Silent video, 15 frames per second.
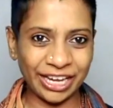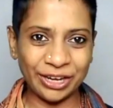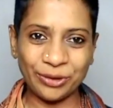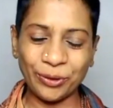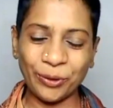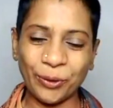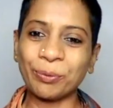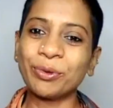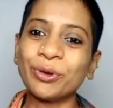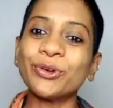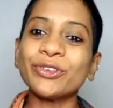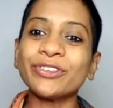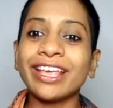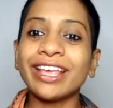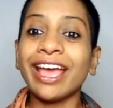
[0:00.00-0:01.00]
say no
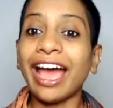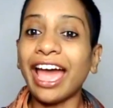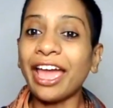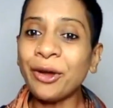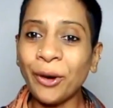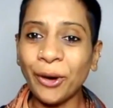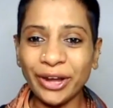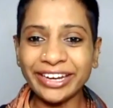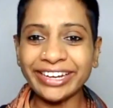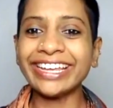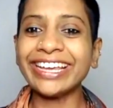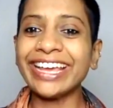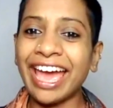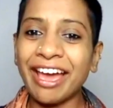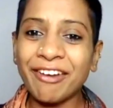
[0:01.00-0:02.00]
because I
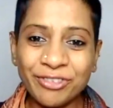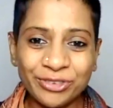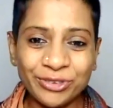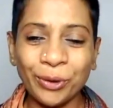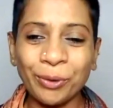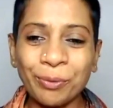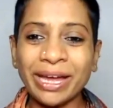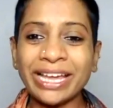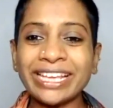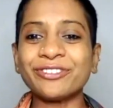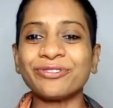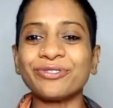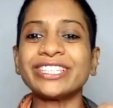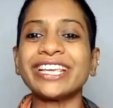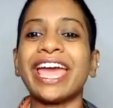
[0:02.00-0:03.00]
already have so much
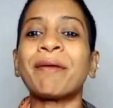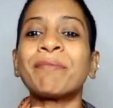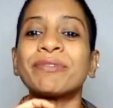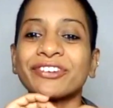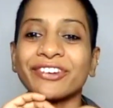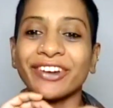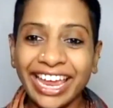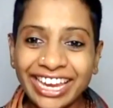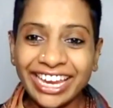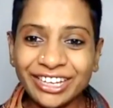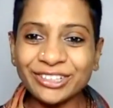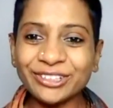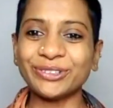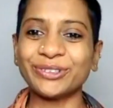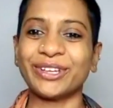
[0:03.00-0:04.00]
which I am
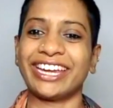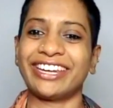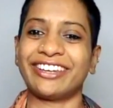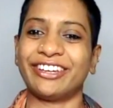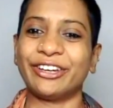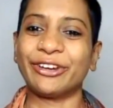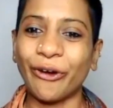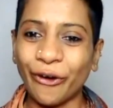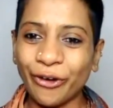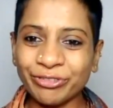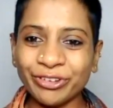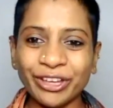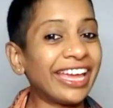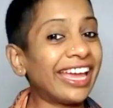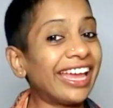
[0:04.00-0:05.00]
trying to get rid of,
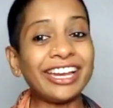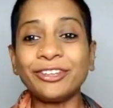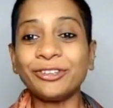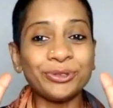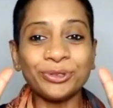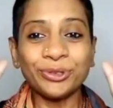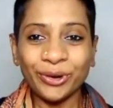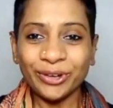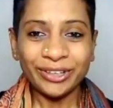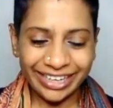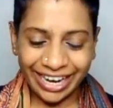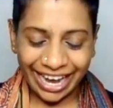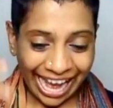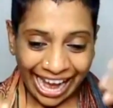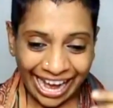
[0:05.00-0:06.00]
and you don't
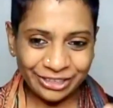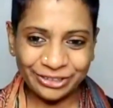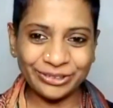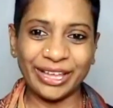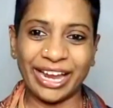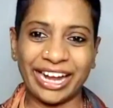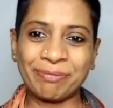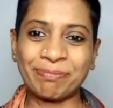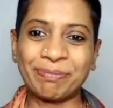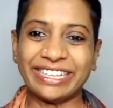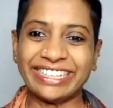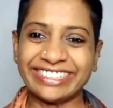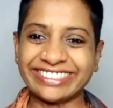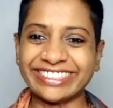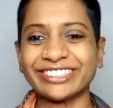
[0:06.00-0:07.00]
add to that,
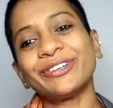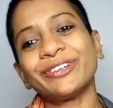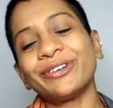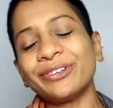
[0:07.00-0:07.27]
please. So